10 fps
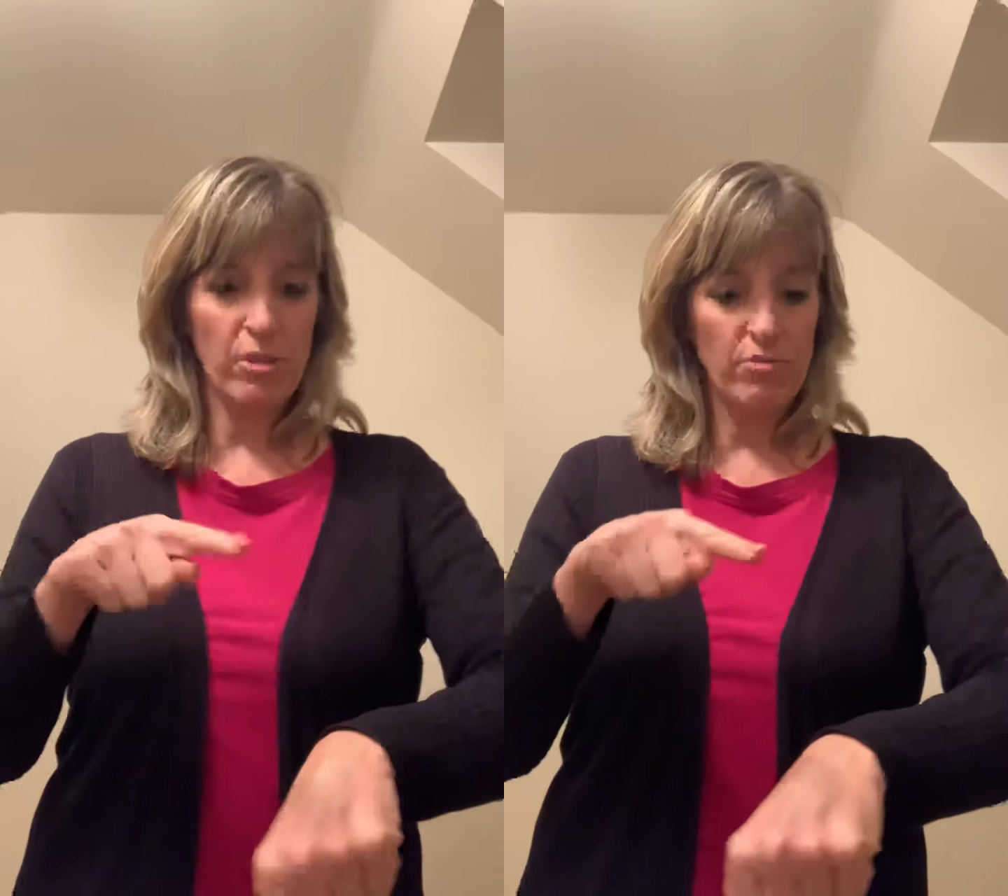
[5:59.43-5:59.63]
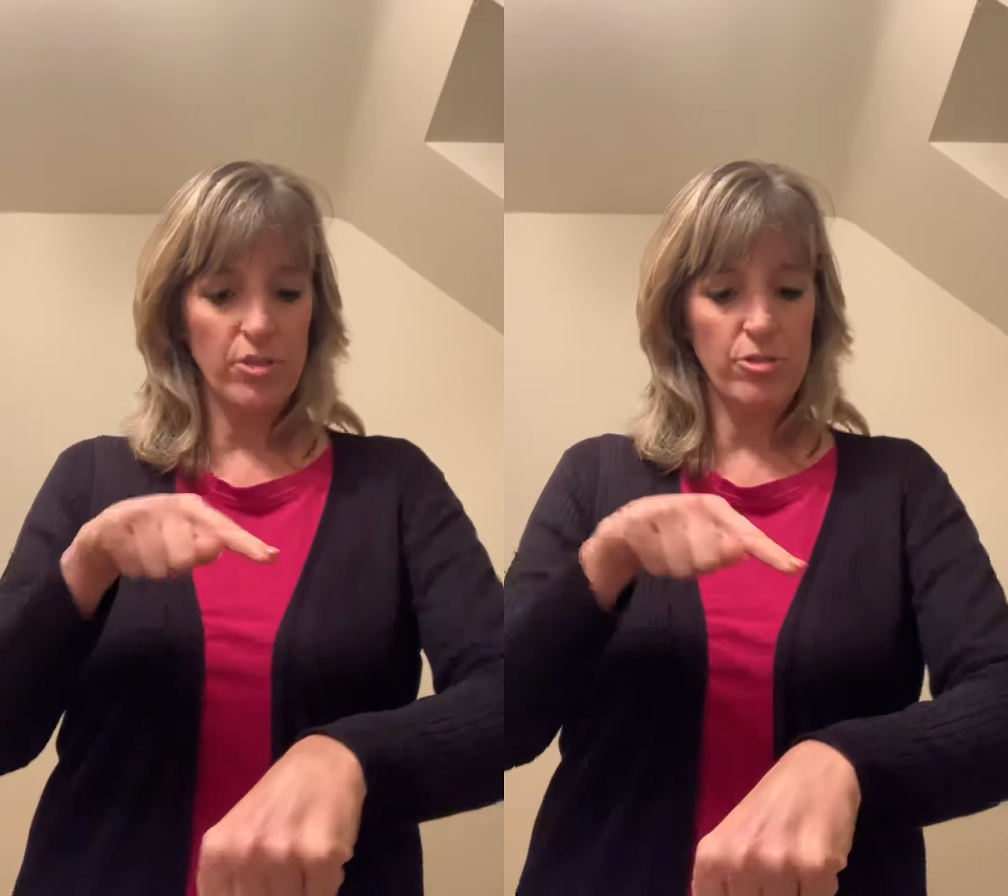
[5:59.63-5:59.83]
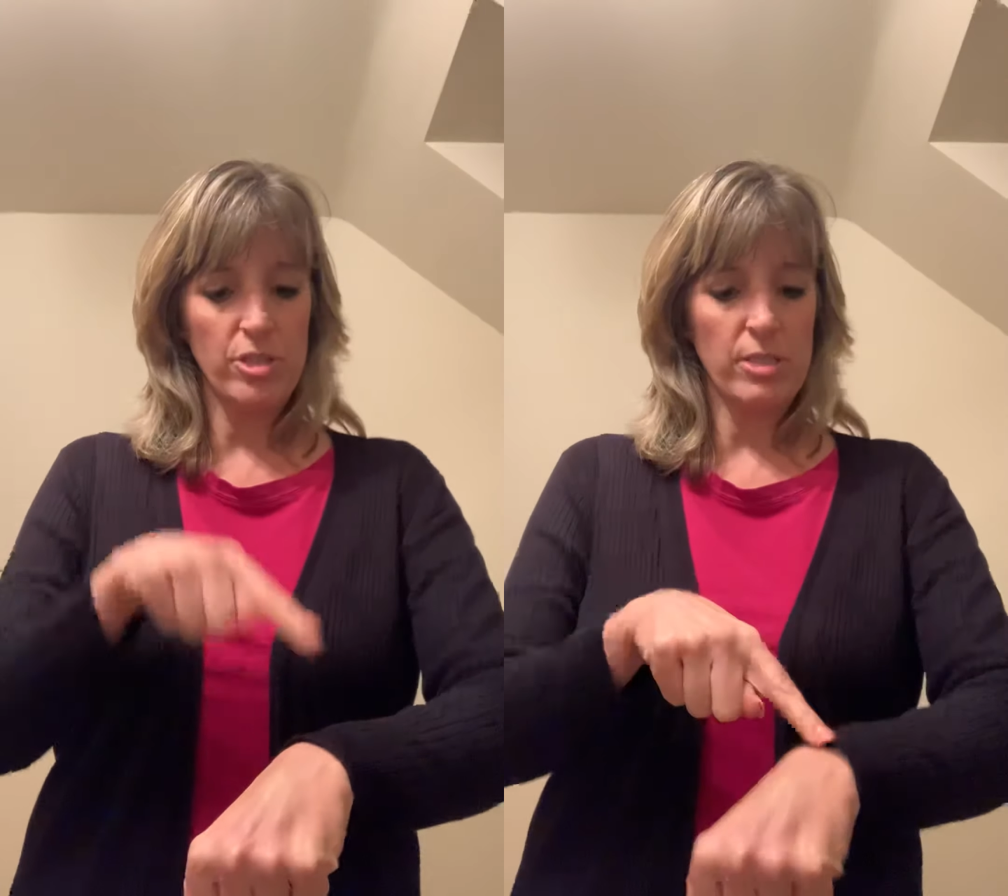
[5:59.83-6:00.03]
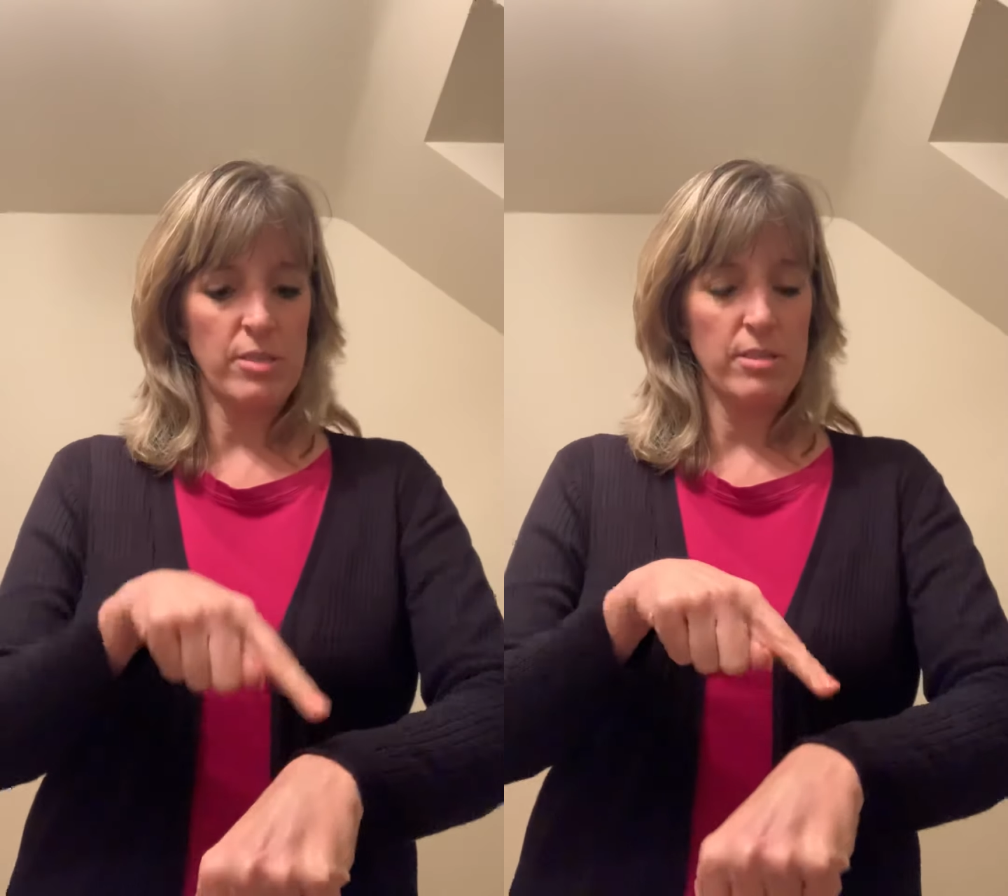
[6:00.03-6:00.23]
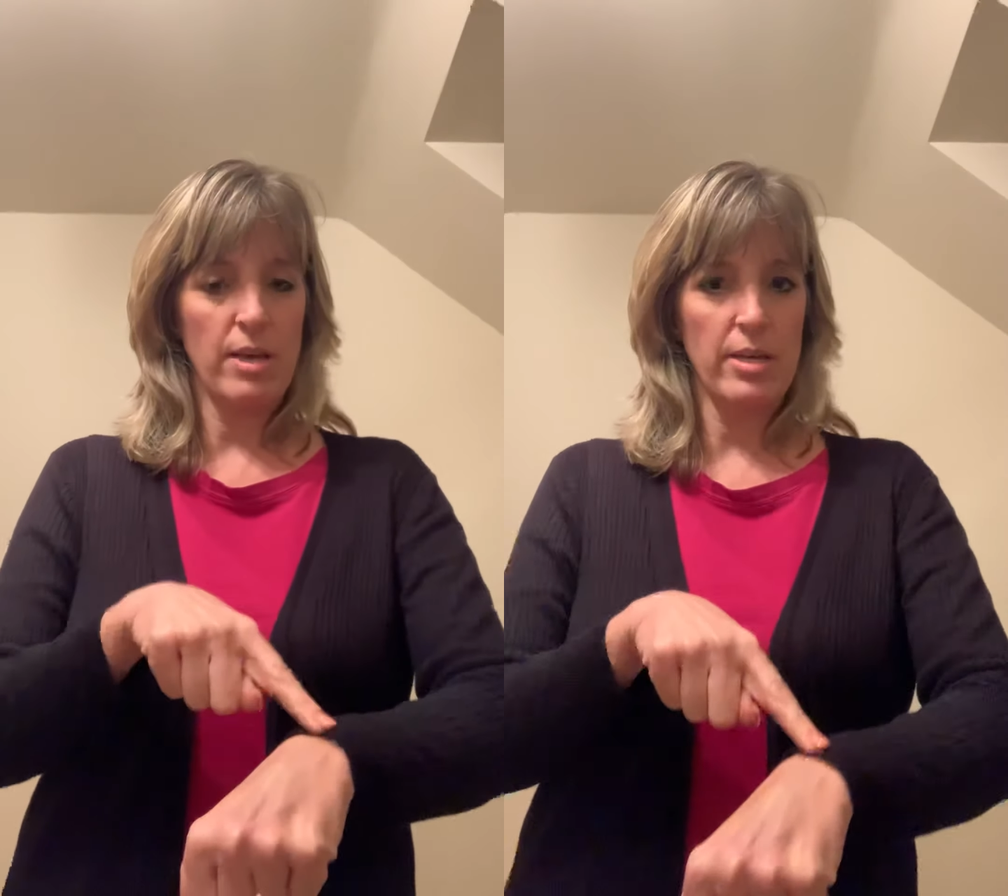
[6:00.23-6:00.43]
If you just
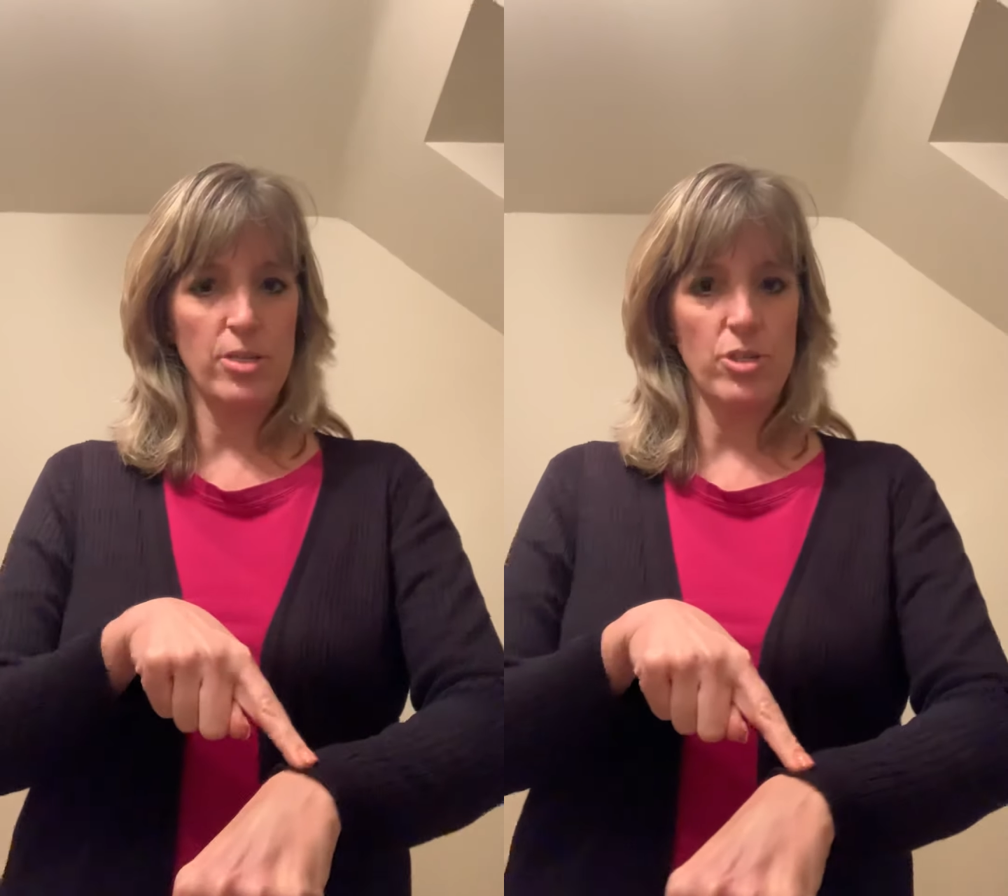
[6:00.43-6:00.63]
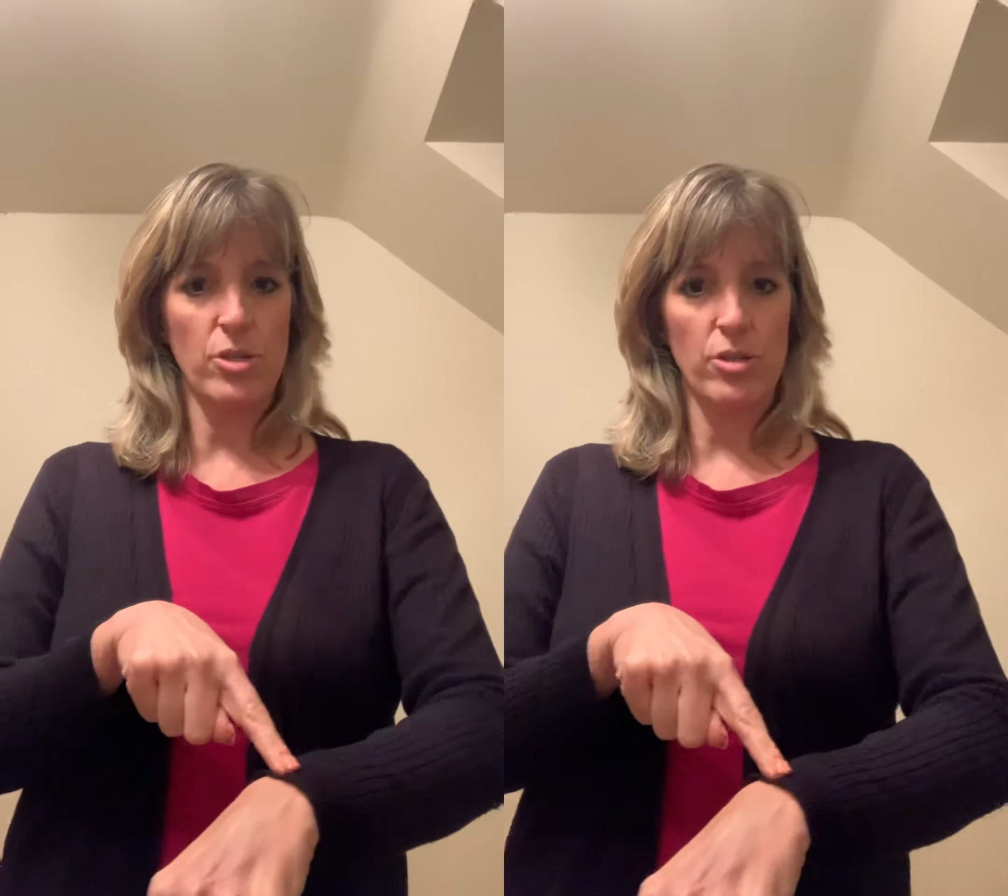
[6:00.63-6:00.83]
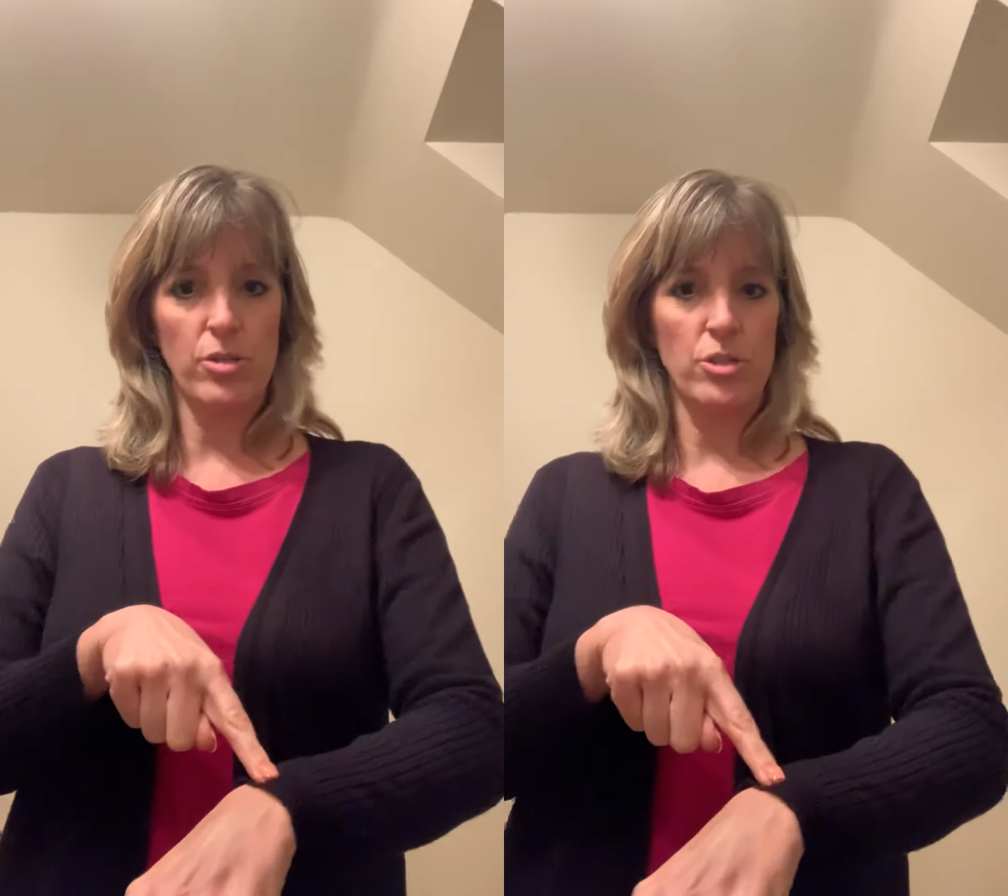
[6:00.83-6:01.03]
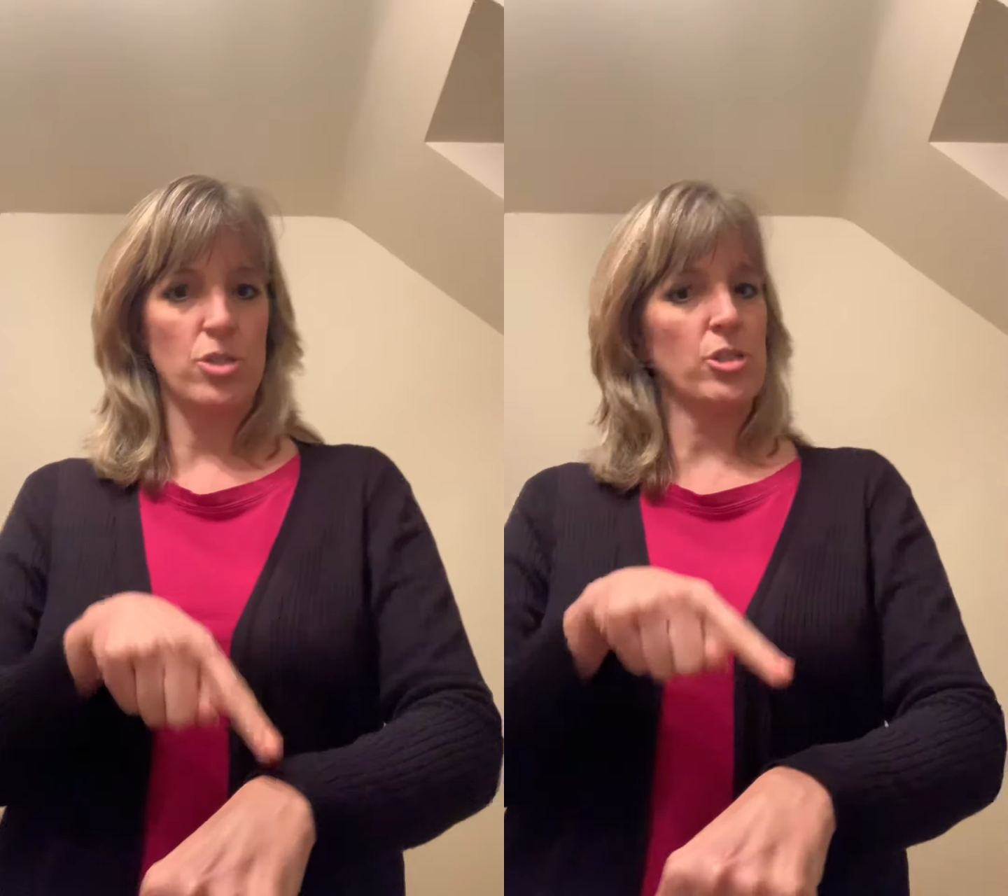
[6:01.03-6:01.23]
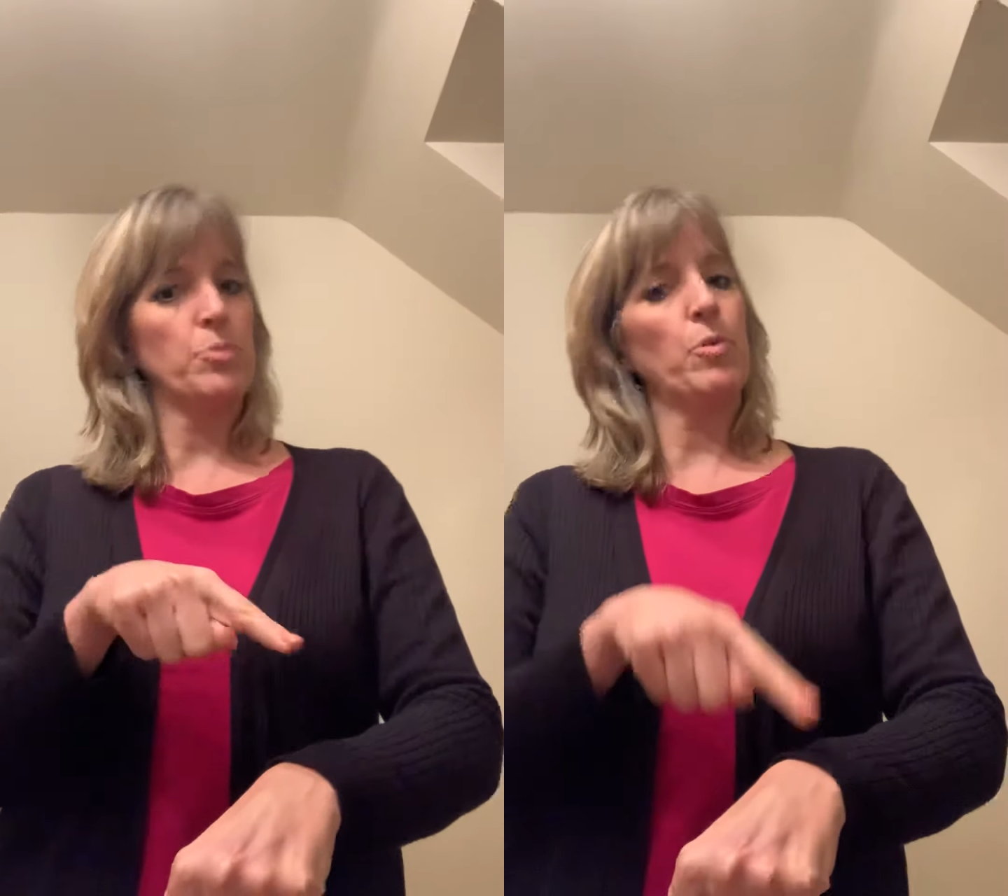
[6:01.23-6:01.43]

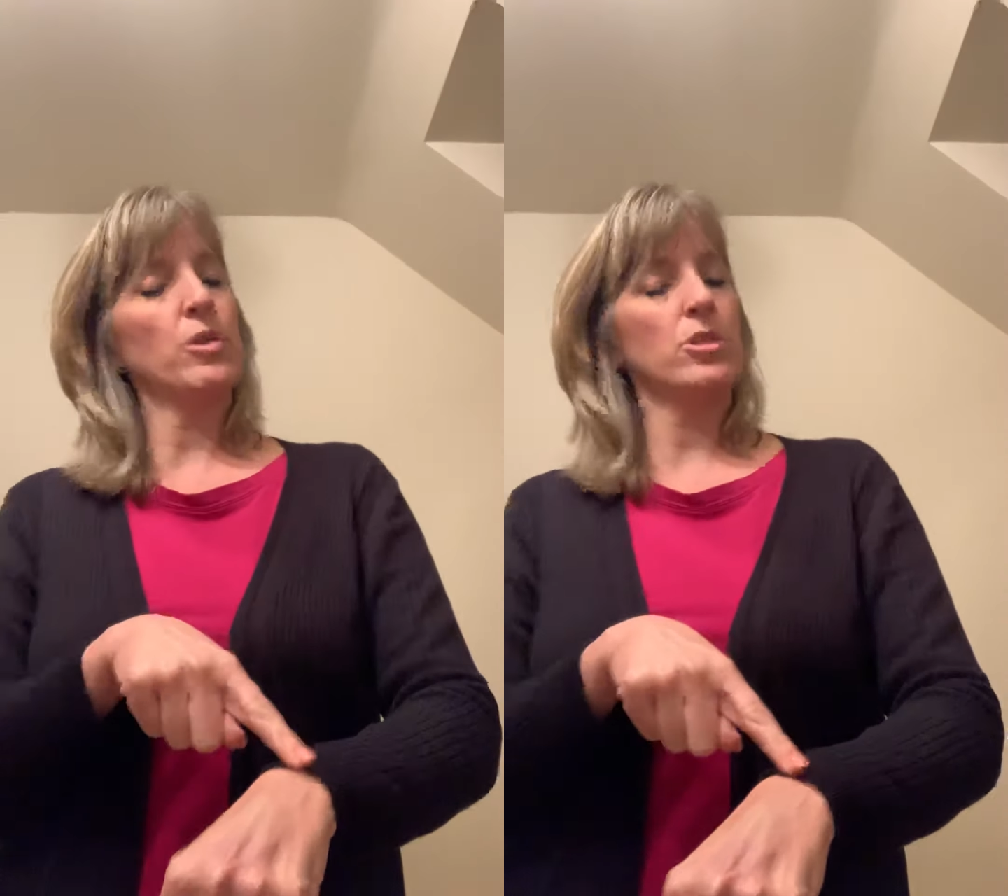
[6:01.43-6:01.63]
just point